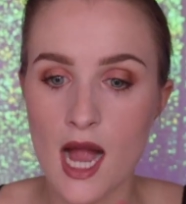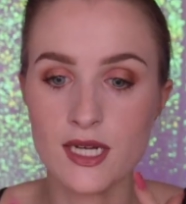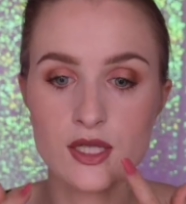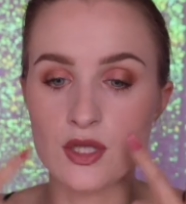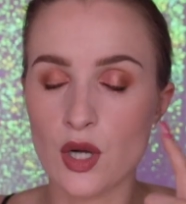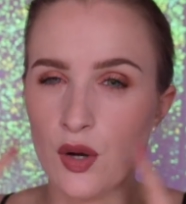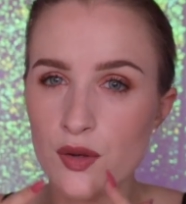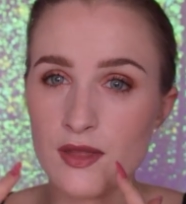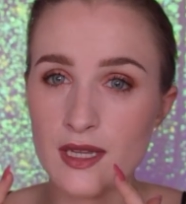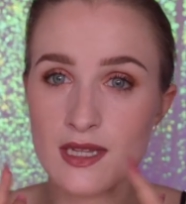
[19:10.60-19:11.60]
I
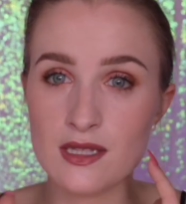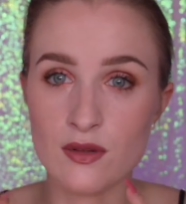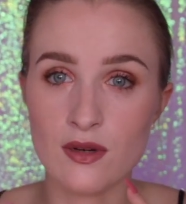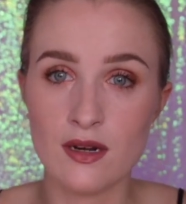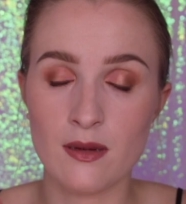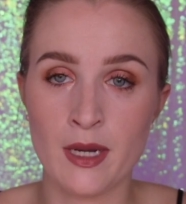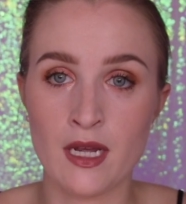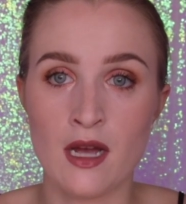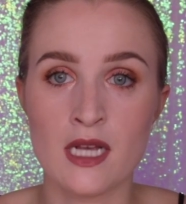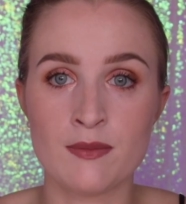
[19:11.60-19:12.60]
don't think it's good under
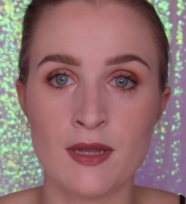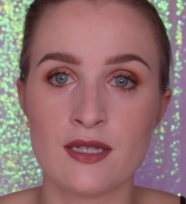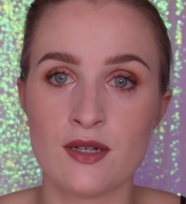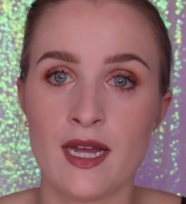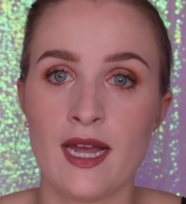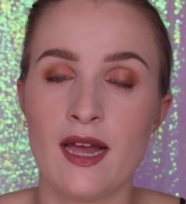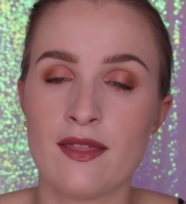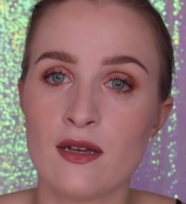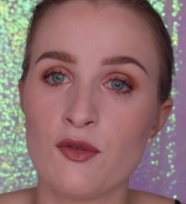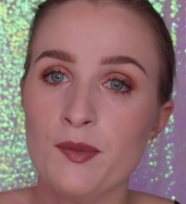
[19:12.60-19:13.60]
my eyes, but that's okay. I
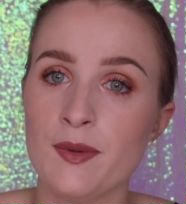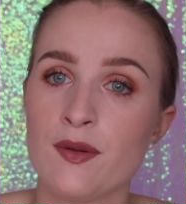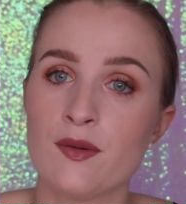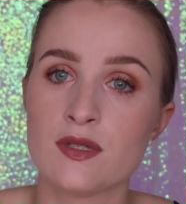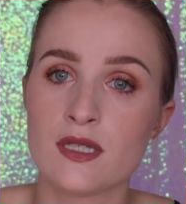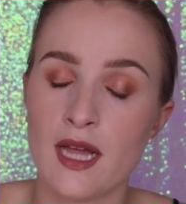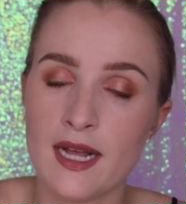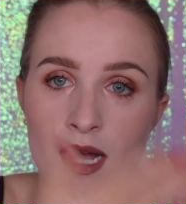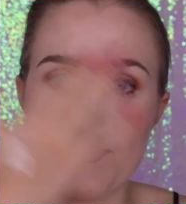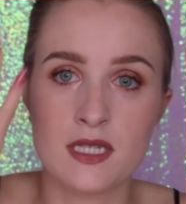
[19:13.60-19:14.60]
think it will be good to
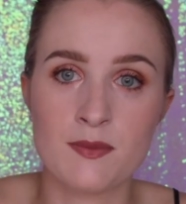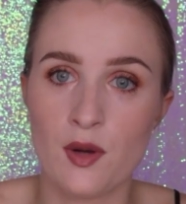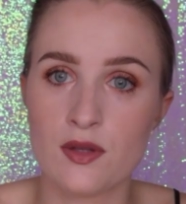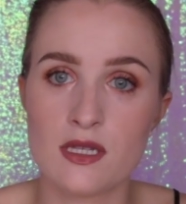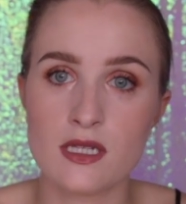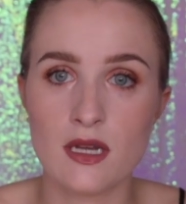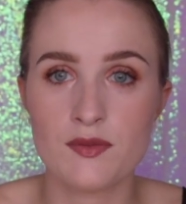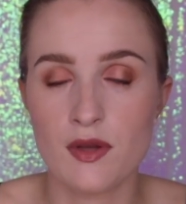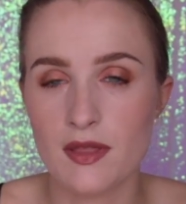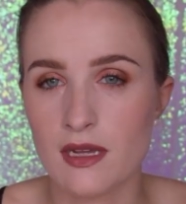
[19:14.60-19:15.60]
like cover spots and
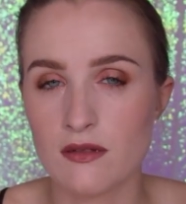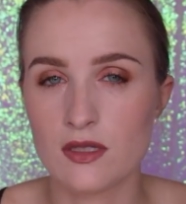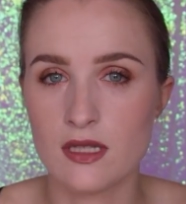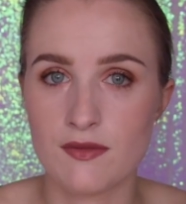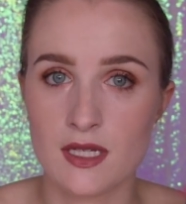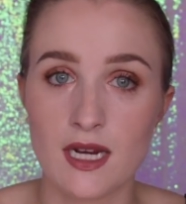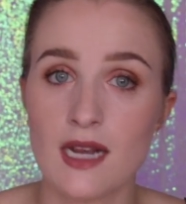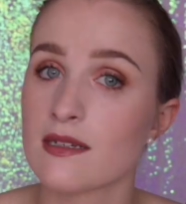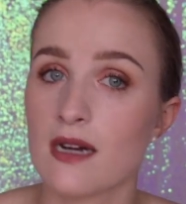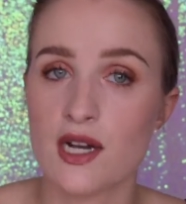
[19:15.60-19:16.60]
stuff, so I think I'll just have to get
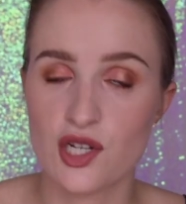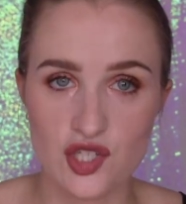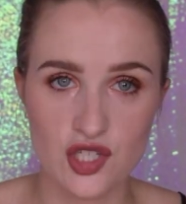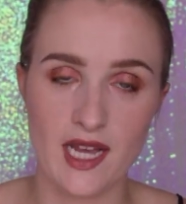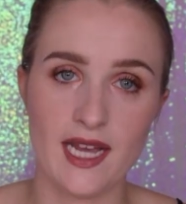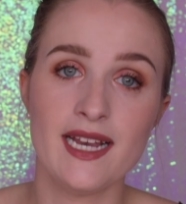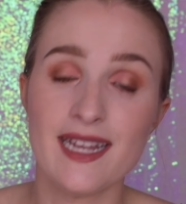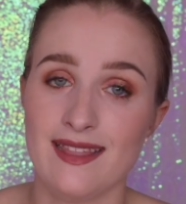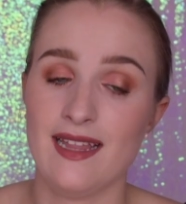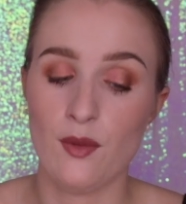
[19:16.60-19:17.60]
a dark shade
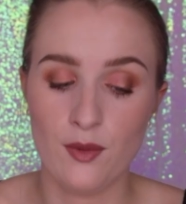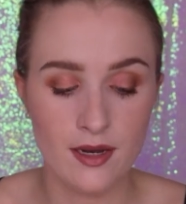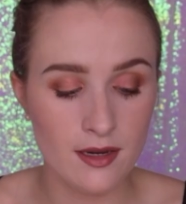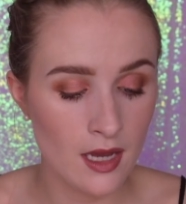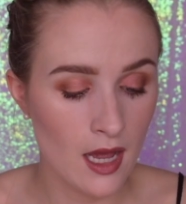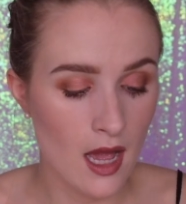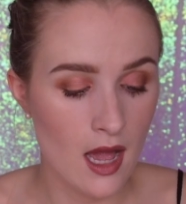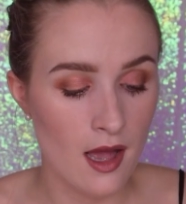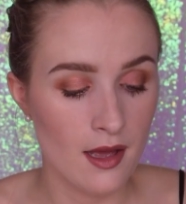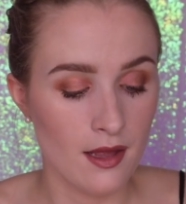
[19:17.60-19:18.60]
in that one.
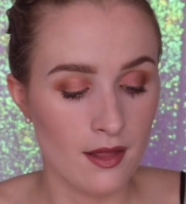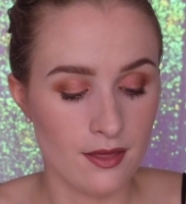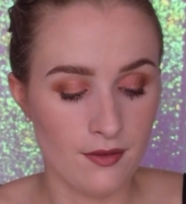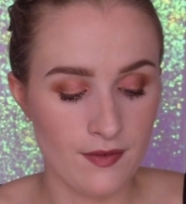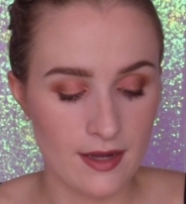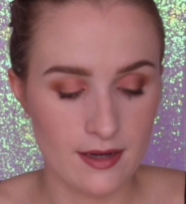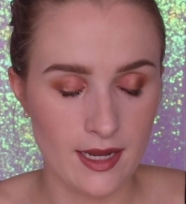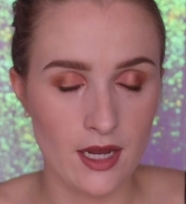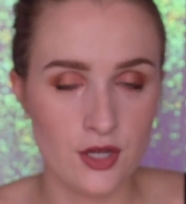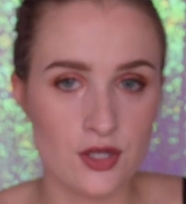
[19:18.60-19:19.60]
The
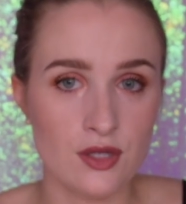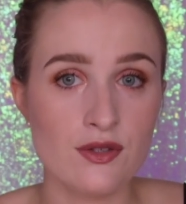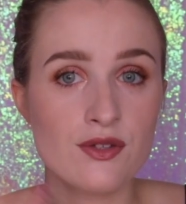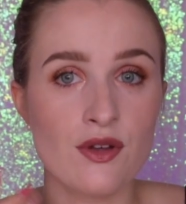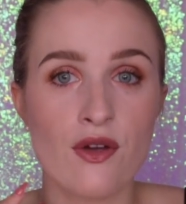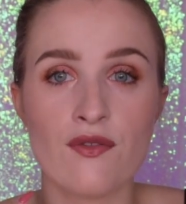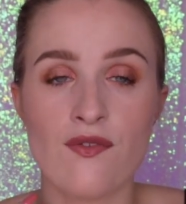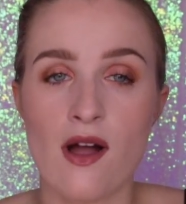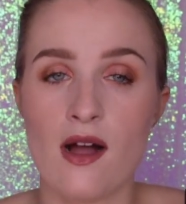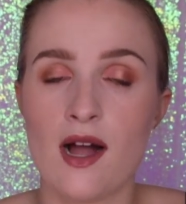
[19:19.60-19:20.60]
foundation so
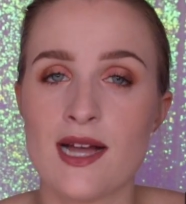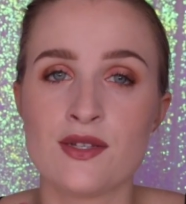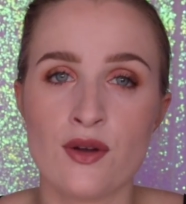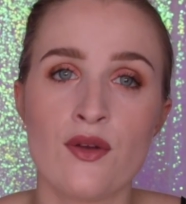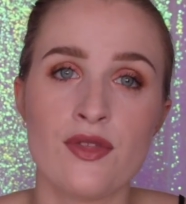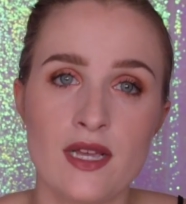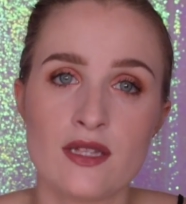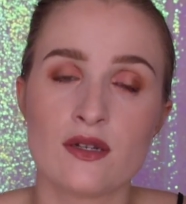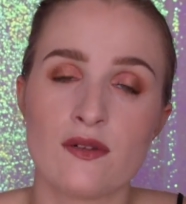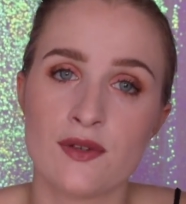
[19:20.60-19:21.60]
far, I don't think
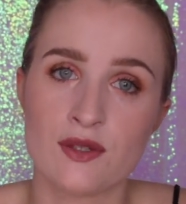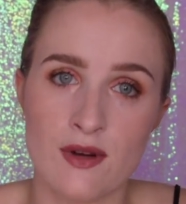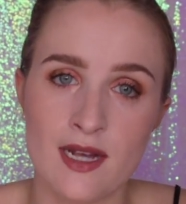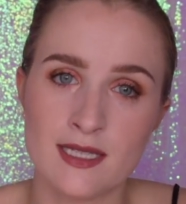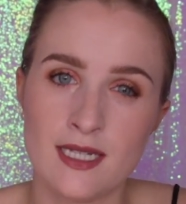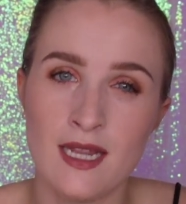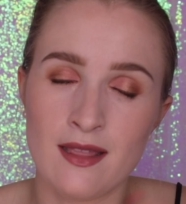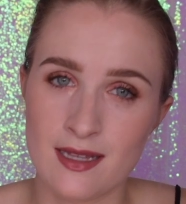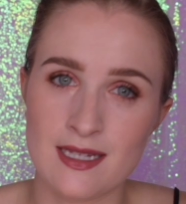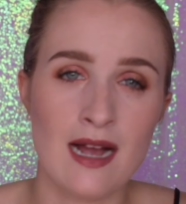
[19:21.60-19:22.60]
it's good for dry skin,
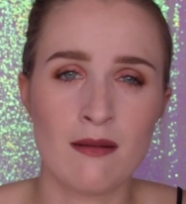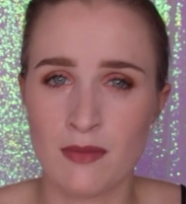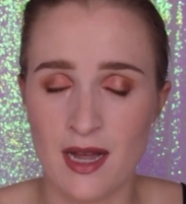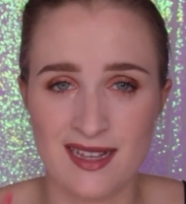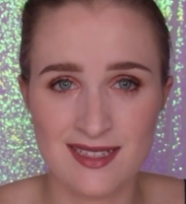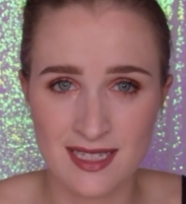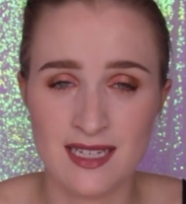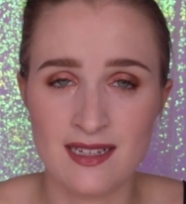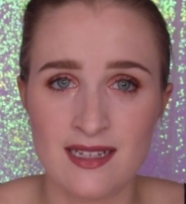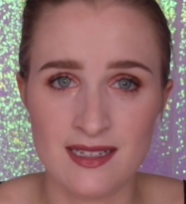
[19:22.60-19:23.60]
and that's how my
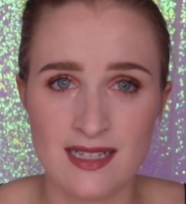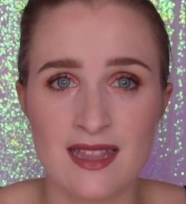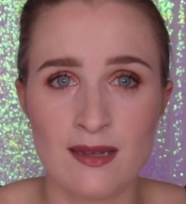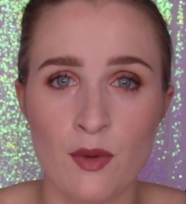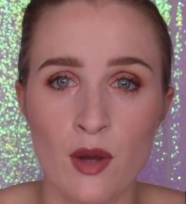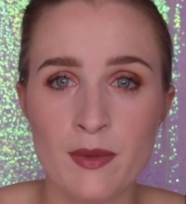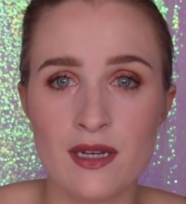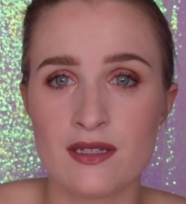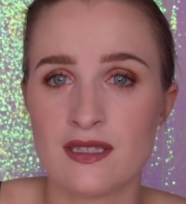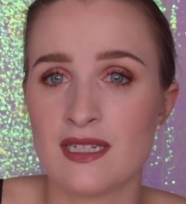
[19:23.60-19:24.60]
skin is at the
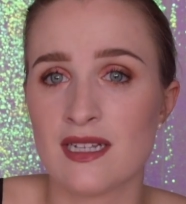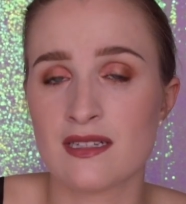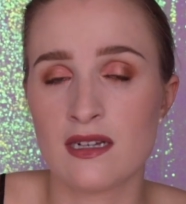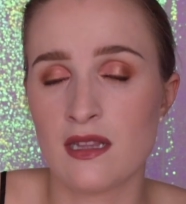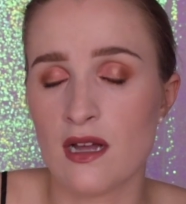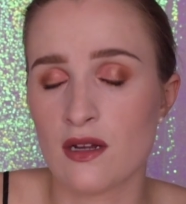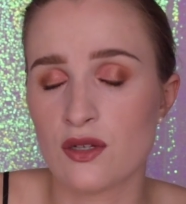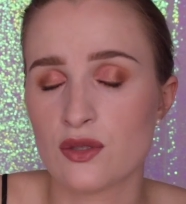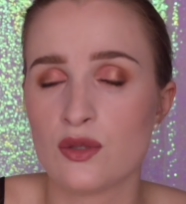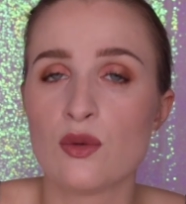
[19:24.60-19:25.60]
moment because it has
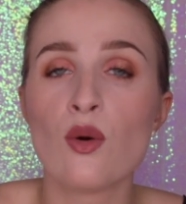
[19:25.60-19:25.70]
clung to